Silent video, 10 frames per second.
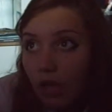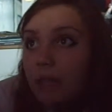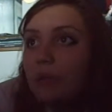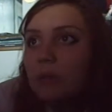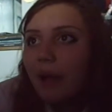
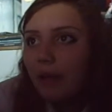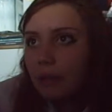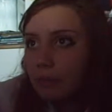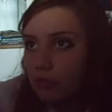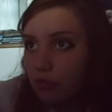And it was about
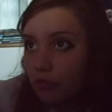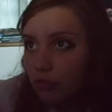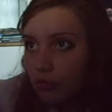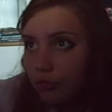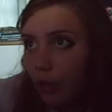him
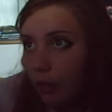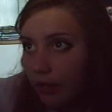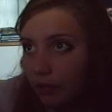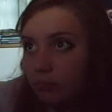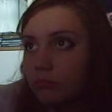
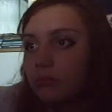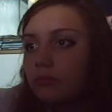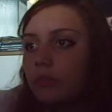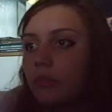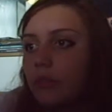drawing,
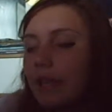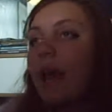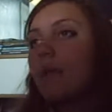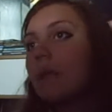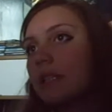
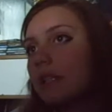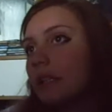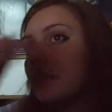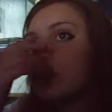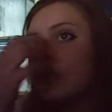
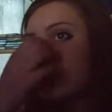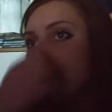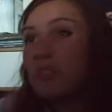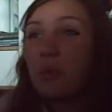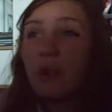basically
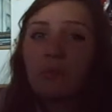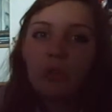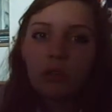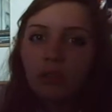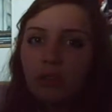just what I
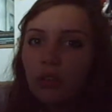put.